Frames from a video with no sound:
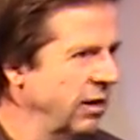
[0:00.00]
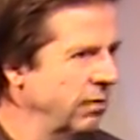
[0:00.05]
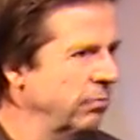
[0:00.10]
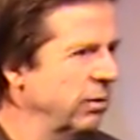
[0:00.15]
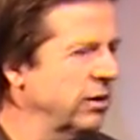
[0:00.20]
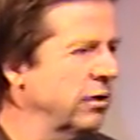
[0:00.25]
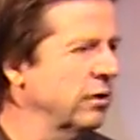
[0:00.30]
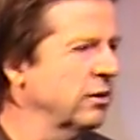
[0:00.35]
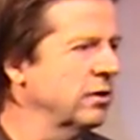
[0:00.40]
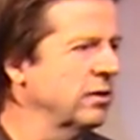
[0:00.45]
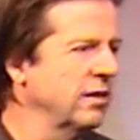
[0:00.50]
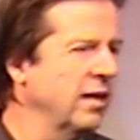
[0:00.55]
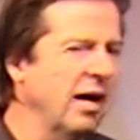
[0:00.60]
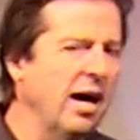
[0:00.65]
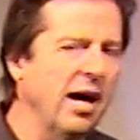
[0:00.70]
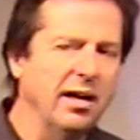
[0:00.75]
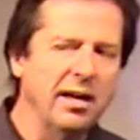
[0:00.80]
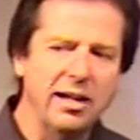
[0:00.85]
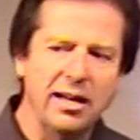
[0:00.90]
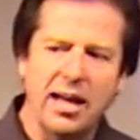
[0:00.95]
but there's
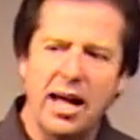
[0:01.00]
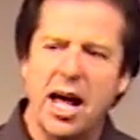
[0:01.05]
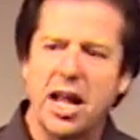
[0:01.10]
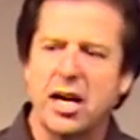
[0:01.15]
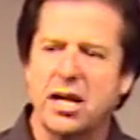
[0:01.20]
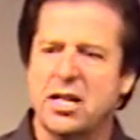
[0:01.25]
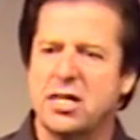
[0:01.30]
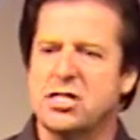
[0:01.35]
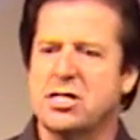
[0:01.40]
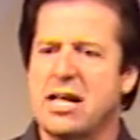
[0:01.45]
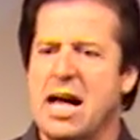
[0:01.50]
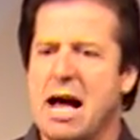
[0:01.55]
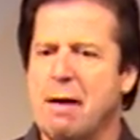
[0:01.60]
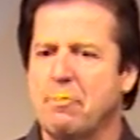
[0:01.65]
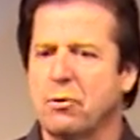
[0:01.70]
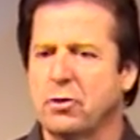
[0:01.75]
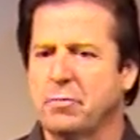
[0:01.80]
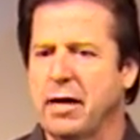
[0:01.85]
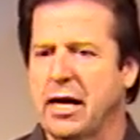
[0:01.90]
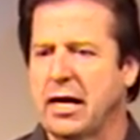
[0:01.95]
not a lot of
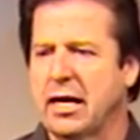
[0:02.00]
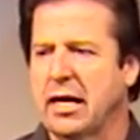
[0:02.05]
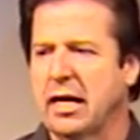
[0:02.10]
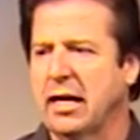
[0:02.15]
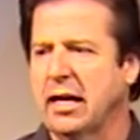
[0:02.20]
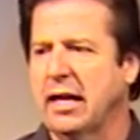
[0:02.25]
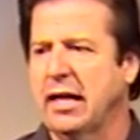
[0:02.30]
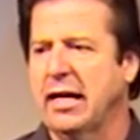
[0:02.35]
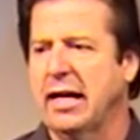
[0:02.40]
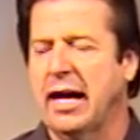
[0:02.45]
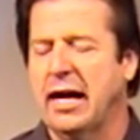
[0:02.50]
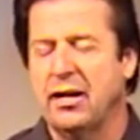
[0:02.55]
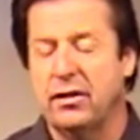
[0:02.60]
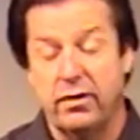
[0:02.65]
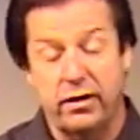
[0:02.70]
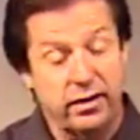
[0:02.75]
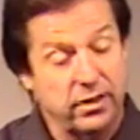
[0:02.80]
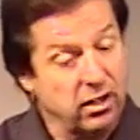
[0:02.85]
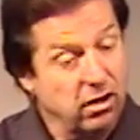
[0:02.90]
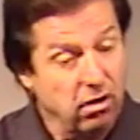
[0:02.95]
disciple making. And, and I,
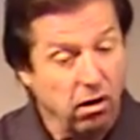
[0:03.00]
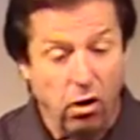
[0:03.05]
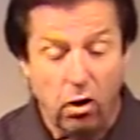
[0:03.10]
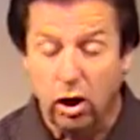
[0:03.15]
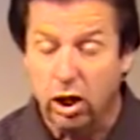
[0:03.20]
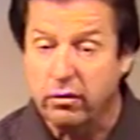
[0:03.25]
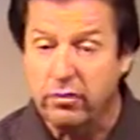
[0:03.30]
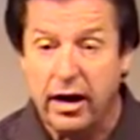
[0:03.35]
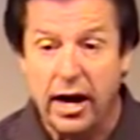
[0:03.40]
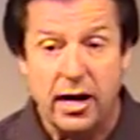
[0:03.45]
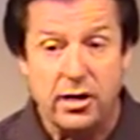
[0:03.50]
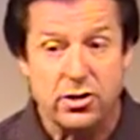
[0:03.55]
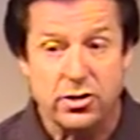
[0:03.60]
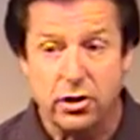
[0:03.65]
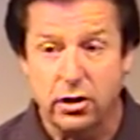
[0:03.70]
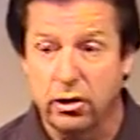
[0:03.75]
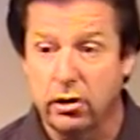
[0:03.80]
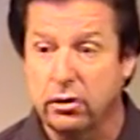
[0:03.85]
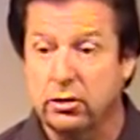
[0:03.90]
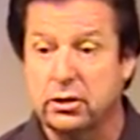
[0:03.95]
the goal of our
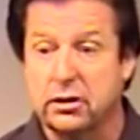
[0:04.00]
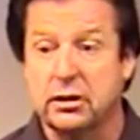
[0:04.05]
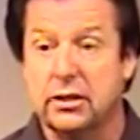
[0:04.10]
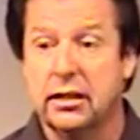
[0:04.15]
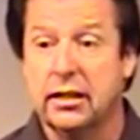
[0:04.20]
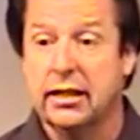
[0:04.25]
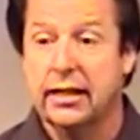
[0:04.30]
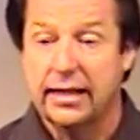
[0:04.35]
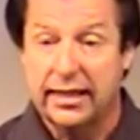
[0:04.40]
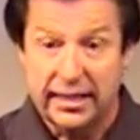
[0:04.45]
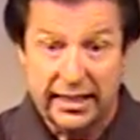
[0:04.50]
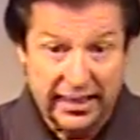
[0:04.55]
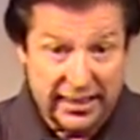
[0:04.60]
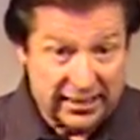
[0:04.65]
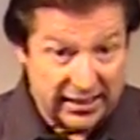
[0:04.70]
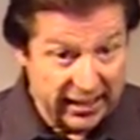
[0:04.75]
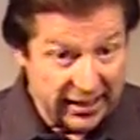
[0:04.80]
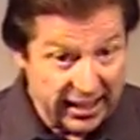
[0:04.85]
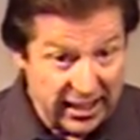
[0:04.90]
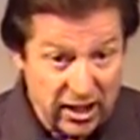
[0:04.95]
church is
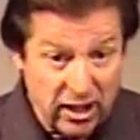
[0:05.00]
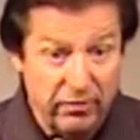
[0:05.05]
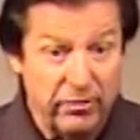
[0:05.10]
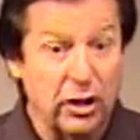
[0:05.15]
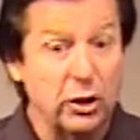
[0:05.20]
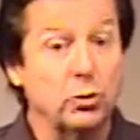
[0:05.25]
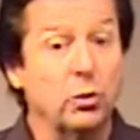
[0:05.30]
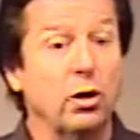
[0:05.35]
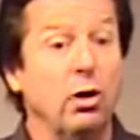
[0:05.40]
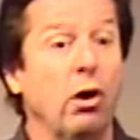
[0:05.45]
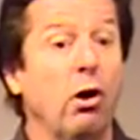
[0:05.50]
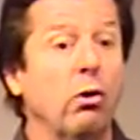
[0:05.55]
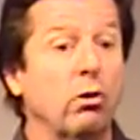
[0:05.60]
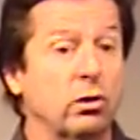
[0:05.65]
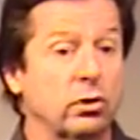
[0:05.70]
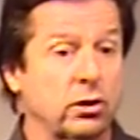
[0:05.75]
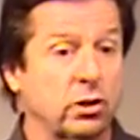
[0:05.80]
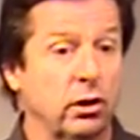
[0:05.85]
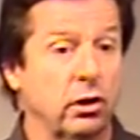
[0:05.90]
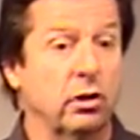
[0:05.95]
an individual
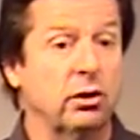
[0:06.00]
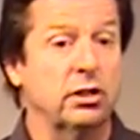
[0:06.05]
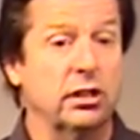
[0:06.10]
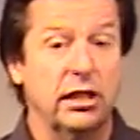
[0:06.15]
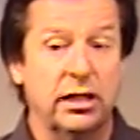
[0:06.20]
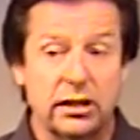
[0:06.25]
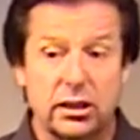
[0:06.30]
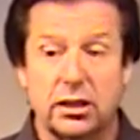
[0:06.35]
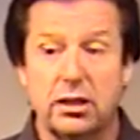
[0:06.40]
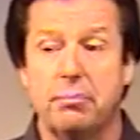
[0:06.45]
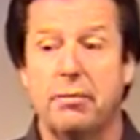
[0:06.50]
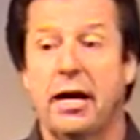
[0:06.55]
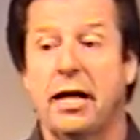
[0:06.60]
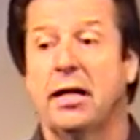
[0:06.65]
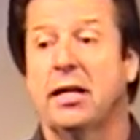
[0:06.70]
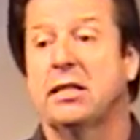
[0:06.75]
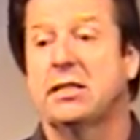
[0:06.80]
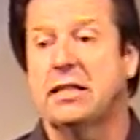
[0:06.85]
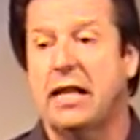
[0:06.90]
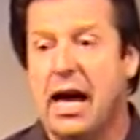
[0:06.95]
local church is to make
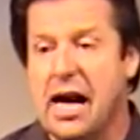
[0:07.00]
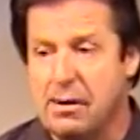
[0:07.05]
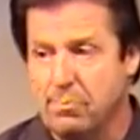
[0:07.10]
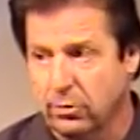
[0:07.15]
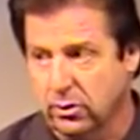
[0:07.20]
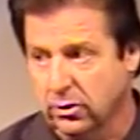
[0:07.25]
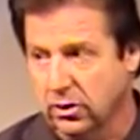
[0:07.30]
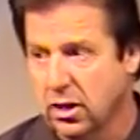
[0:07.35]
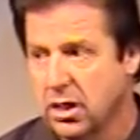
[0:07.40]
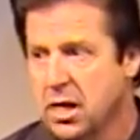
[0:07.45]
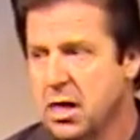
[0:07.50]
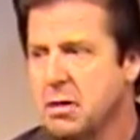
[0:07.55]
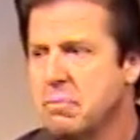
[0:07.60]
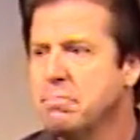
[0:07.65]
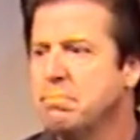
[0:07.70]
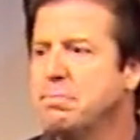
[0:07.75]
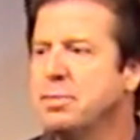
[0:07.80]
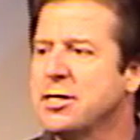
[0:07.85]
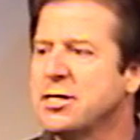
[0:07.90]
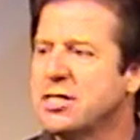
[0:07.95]
disciples.
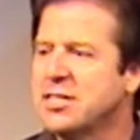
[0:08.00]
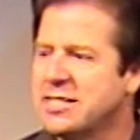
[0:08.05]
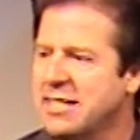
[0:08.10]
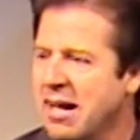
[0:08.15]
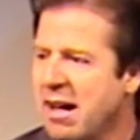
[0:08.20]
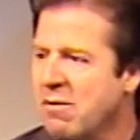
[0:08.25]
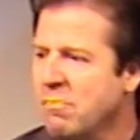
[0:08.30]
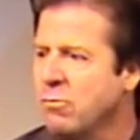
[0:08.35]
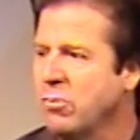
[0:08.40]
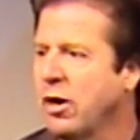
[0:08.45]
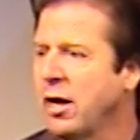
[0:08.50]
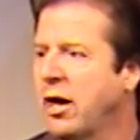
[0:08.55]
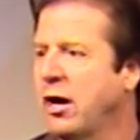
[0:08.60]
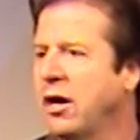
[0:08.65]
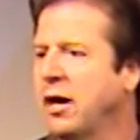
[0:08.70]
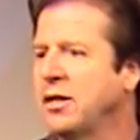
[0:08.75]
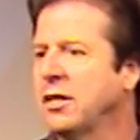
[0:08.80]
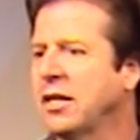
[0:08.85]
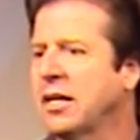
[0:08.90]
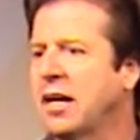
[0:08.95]
But
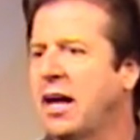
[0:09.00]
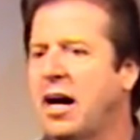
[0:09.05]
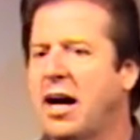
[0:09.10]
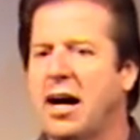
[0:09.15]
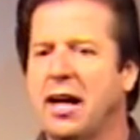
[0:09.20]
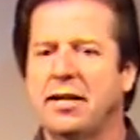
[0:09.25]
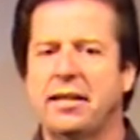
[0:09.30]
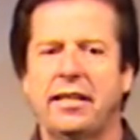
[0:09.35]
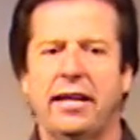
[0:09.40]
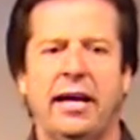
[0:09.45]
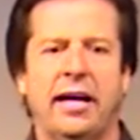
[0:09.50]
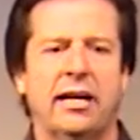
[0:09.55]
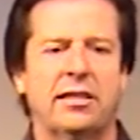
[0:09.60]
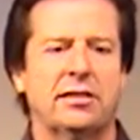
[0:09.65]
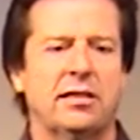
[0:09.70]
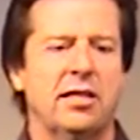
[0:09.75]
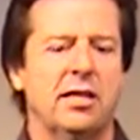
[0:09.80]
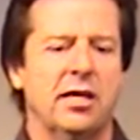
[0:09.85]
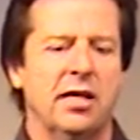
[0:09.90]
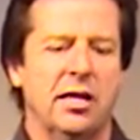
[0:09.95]
somewhere in the context
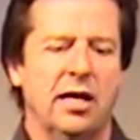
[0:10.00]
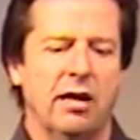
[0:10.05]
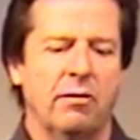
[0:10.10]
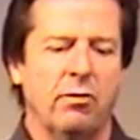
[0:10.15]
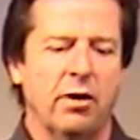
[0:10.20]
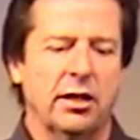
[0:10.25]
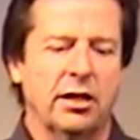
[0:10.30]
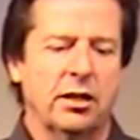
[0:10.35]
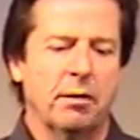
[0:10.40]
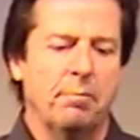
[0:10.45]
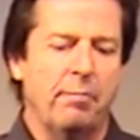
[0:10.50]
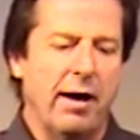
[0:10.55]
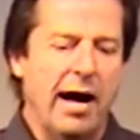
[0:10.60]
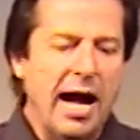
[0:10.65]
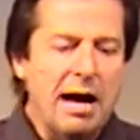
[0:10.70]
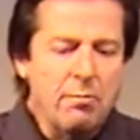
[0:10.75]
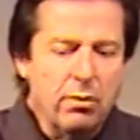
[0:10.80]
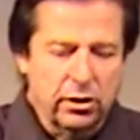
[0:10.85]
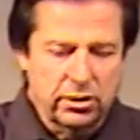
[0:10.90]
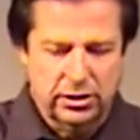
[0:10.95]
of what the
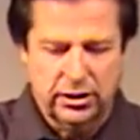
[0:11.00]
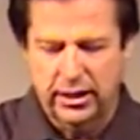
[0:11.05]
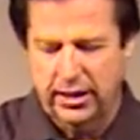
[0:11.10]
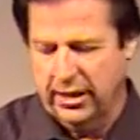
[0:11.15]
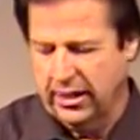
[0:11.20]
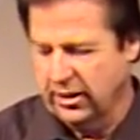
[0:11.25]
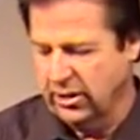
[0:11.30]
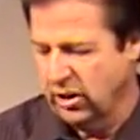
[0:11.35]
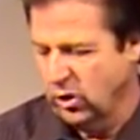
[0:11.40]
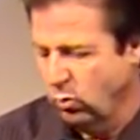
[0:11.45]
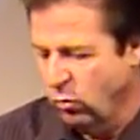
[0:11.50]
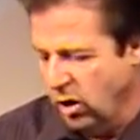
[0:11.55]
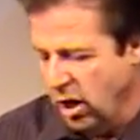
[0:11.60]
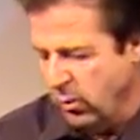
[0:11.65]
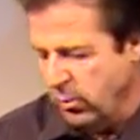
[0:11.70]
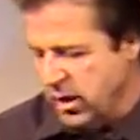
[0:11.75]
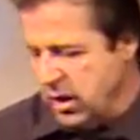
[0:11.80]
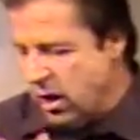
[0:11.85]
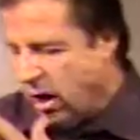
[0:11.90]
Bible says and where we